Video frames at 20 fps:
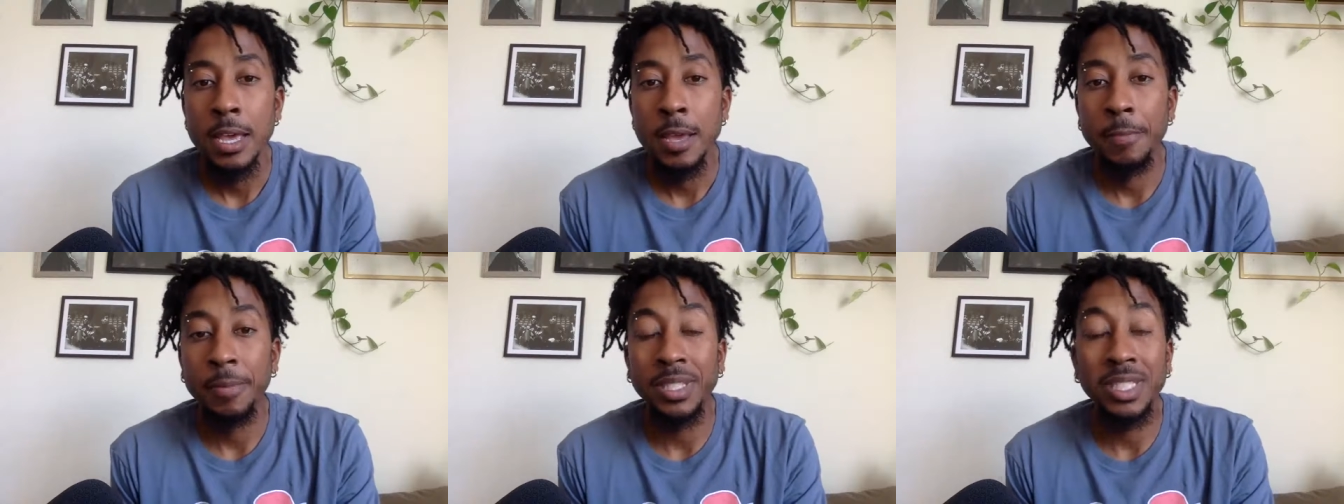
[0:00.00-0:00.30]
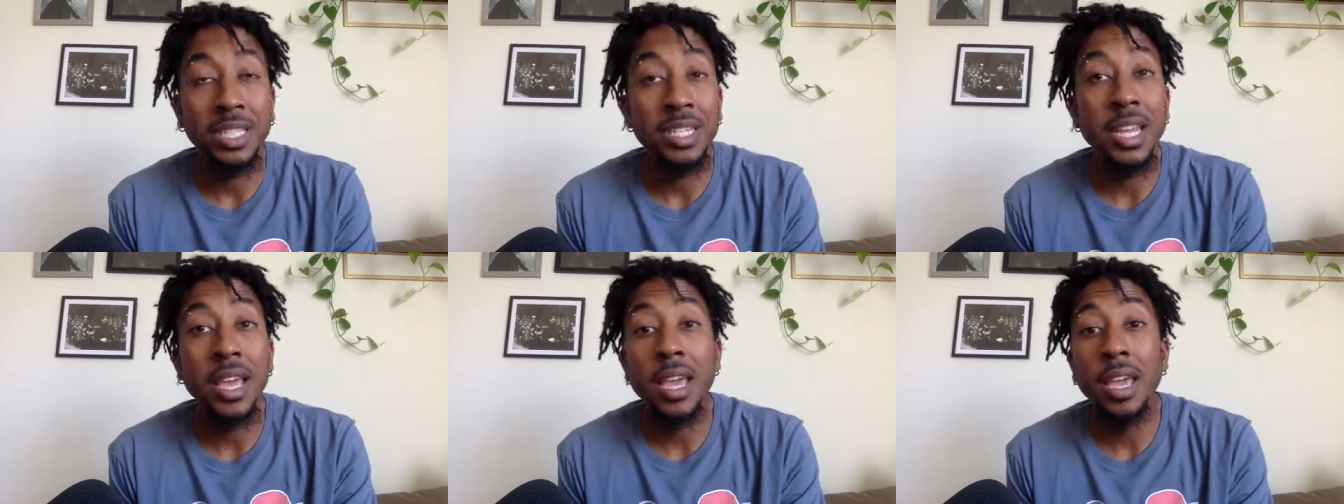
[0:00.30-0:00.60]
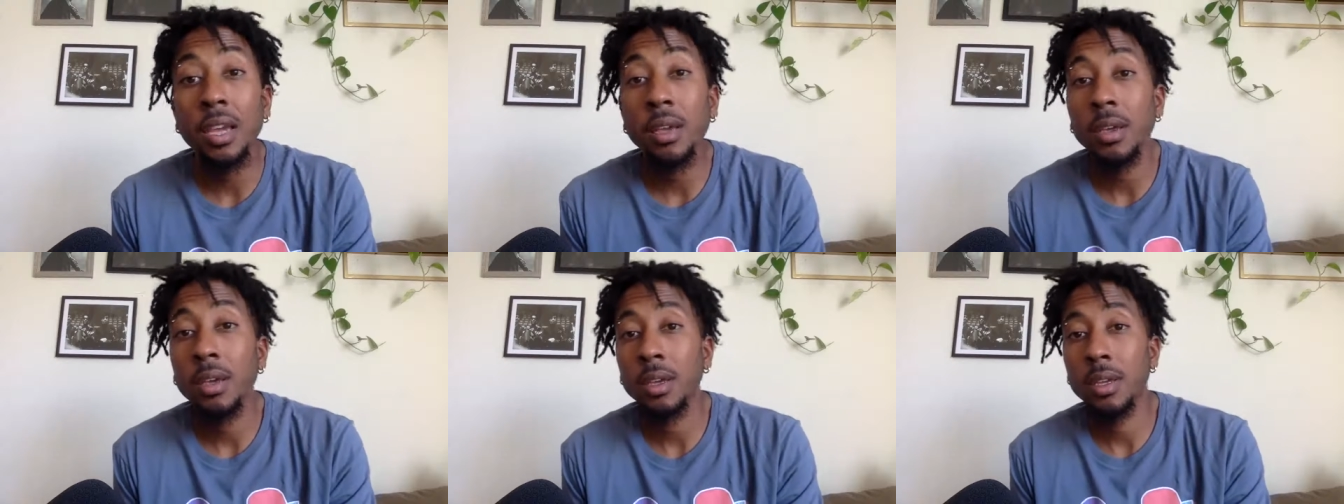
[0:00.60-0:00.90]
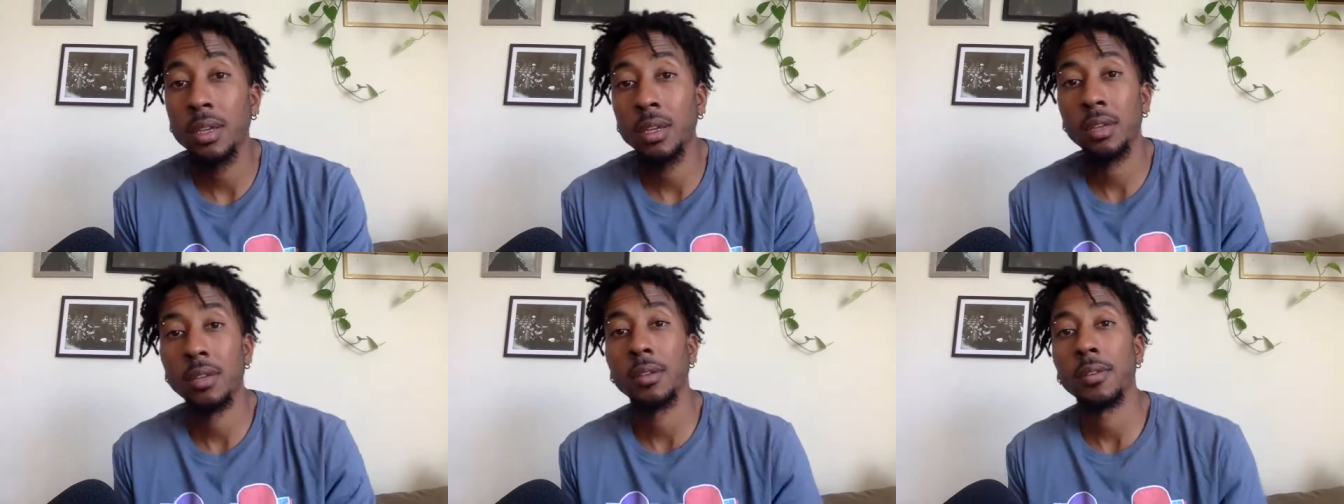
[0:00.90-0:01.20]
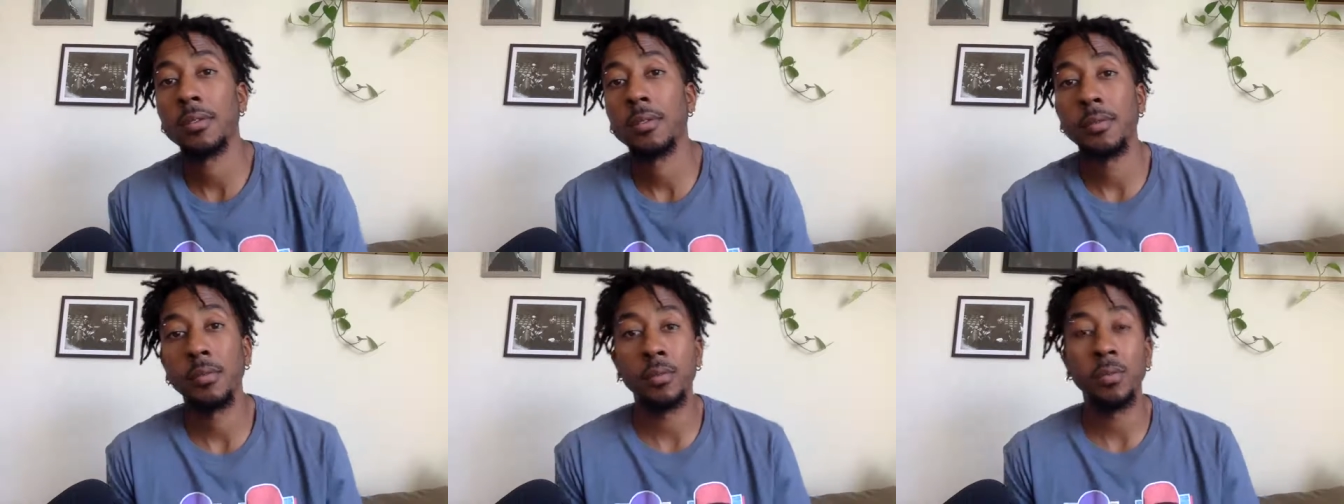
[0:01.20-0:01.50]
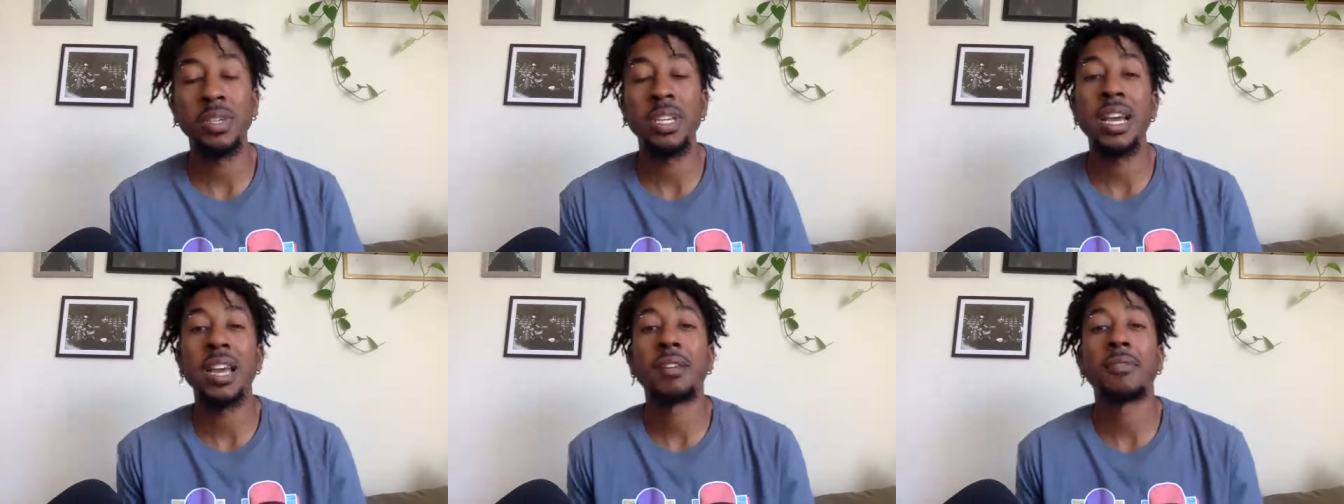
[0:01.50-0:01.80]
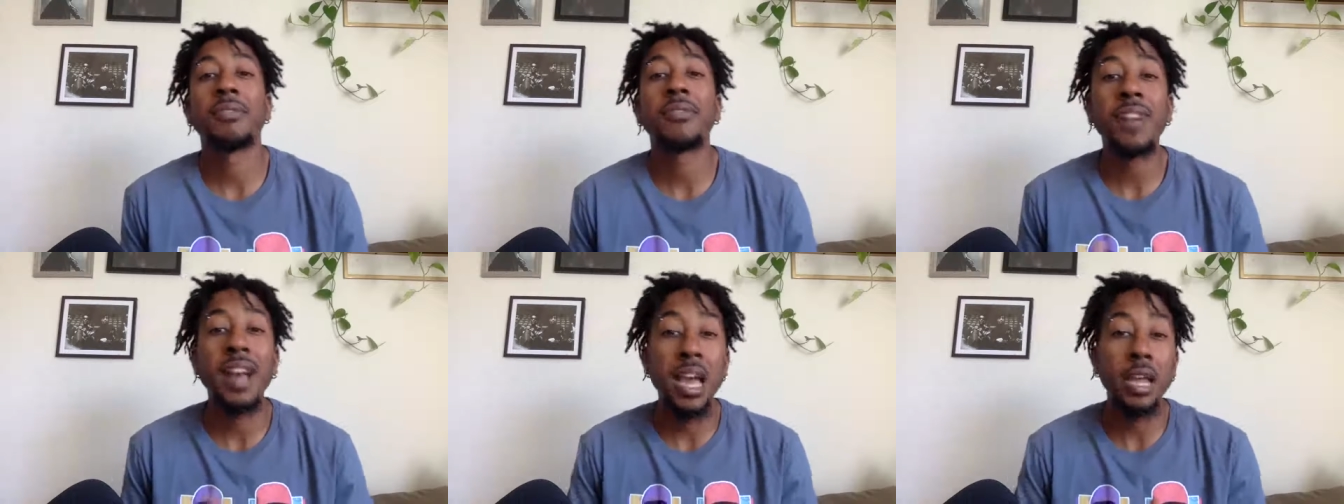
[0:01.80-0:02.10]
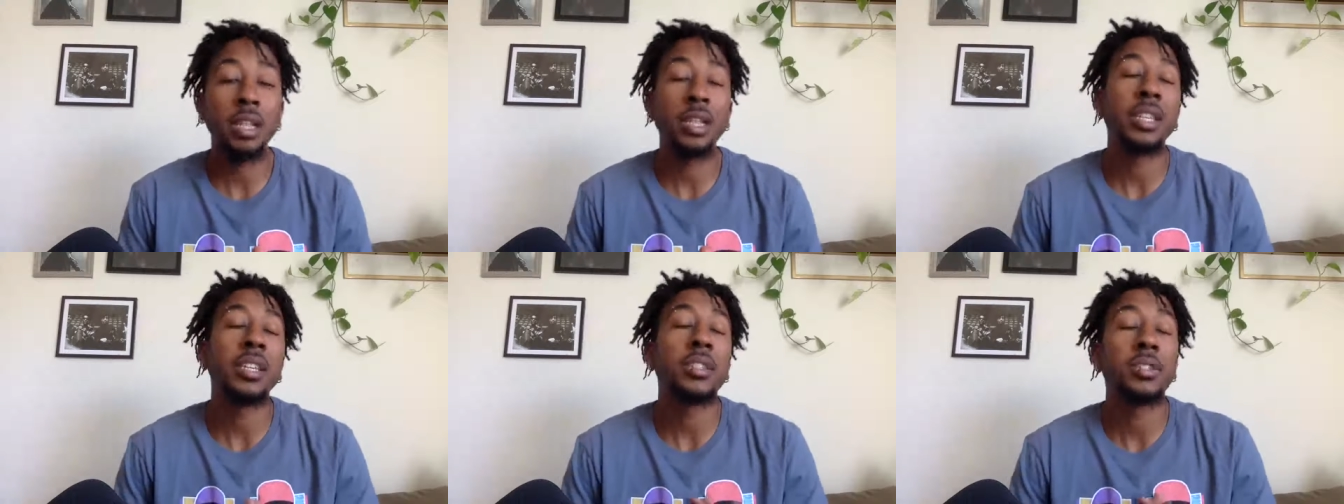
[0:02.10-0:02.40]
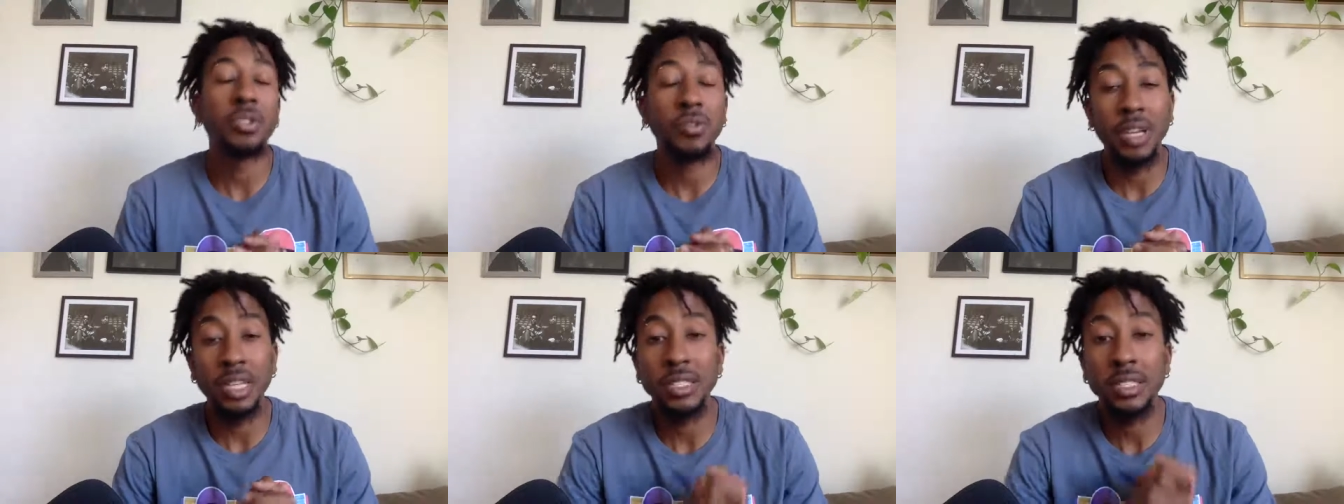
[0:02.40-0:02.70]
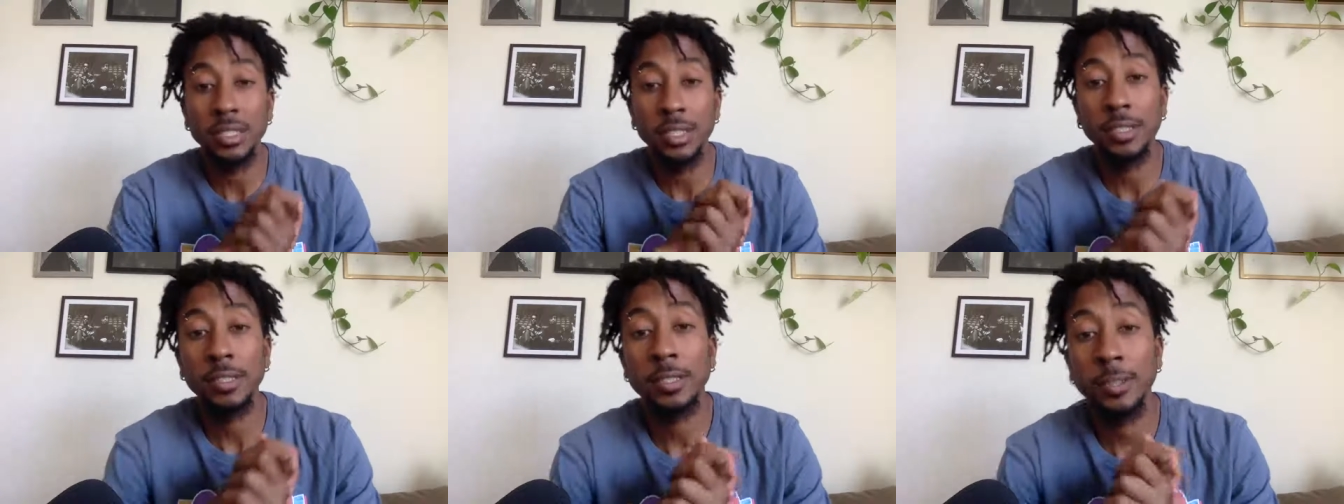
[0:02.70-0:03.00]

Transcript: But today, we got to finally address this.